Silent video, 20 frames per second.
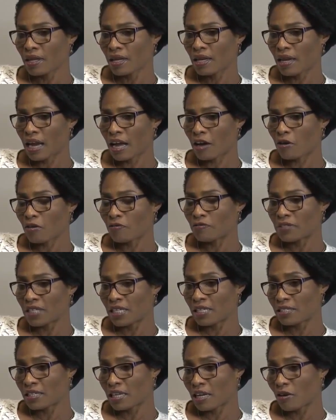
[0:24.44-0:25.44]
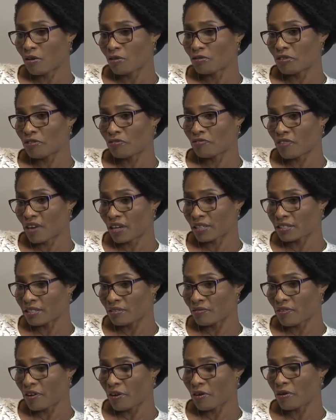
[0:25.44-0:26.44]
Lack of data on
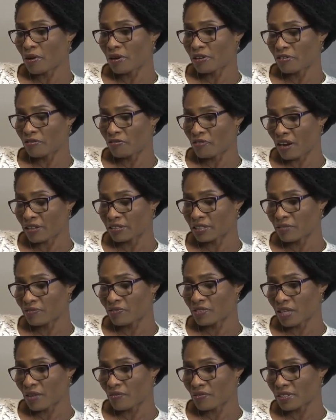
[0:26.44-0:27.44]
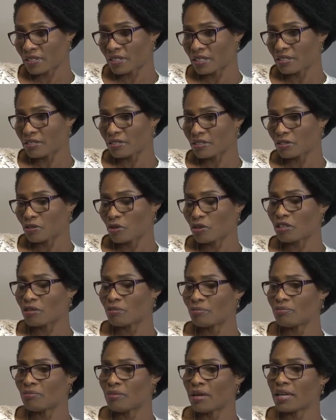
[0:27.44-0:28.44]
refractive error and refractive services. So it
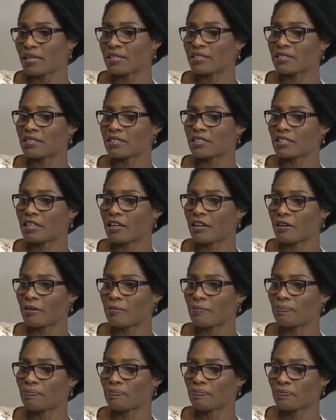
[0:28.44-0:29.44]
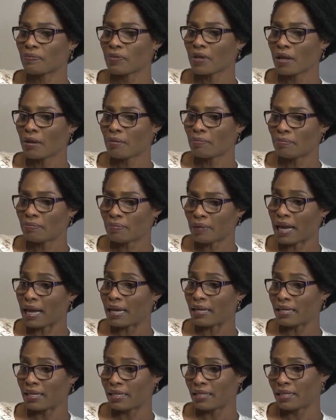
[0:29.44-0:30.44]
makes um,
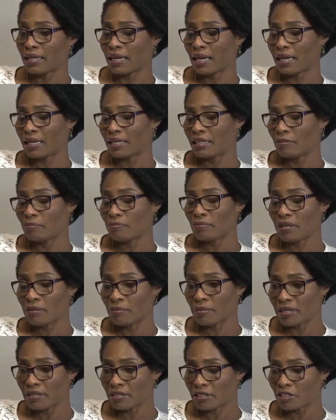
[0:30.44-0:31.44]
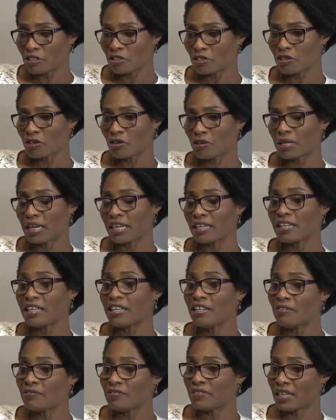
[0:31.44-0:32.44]
planning and implementation and
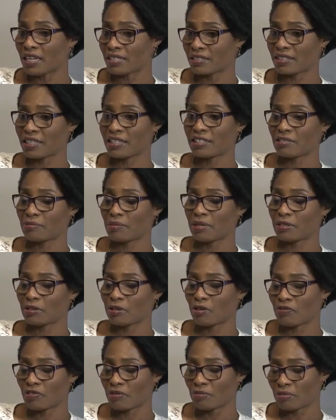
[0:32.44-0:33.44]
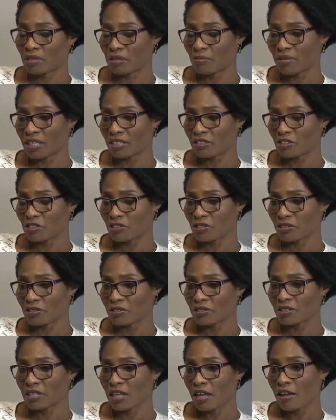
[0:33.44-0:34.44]
even assessment of
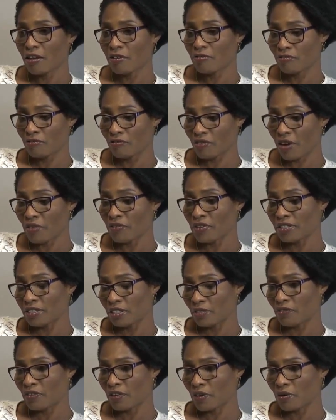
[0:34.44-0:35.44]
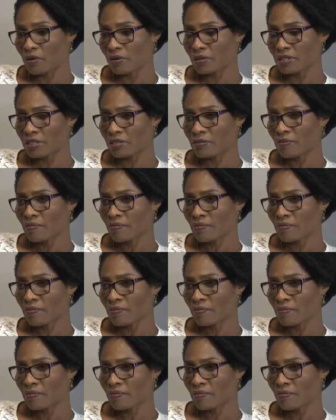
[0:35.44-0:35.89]
implementations very difficult.